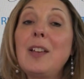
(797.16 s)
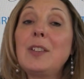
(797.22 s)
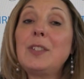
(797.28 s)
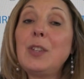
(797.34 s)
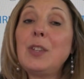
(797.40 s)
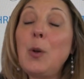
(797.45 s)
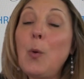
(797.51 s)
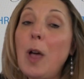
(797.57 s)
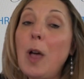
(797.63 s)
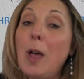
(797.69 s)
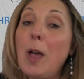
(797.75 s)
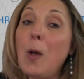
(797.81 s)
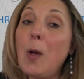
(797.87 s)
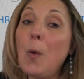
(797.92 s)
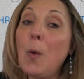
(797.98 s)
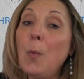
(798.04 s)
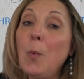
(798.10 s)
So
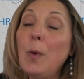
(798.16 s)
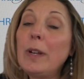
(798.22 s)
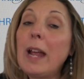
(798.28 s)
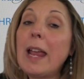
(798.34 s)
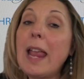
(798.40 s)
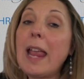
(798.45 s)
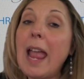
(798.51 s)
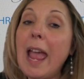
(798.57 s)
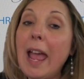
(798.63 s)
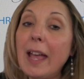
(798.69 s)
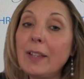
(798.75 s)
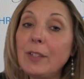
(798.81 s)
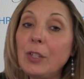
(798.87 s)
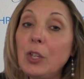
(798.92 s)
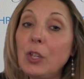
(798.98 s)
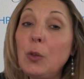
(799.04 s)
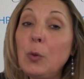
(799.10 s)
when I
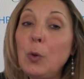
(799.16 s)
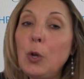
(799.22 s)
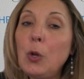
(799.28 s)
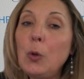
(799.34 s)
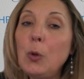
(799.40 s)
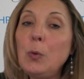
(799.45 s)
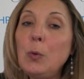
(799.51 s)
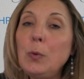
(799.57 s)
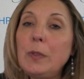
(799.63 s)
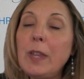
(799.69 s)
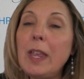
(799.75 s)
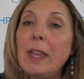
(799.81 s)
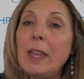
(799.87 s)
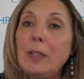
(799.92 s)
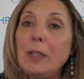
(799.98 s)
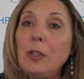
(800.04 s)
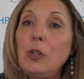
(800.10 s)
ask you who's
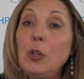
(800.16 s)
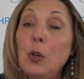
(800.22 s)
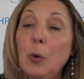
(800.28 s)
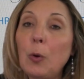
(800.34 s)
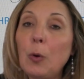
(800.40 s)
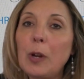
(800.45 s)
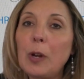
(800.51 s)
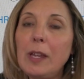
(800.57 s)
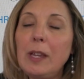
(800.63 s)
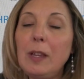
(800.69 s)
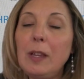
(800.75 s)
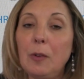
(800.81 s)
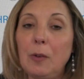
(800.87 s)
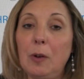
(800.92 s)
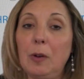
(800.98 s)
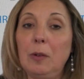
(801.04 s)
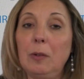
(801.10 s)
in your
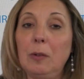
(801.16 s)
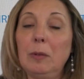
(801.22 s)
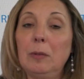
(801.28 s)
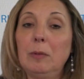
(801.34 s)
ear,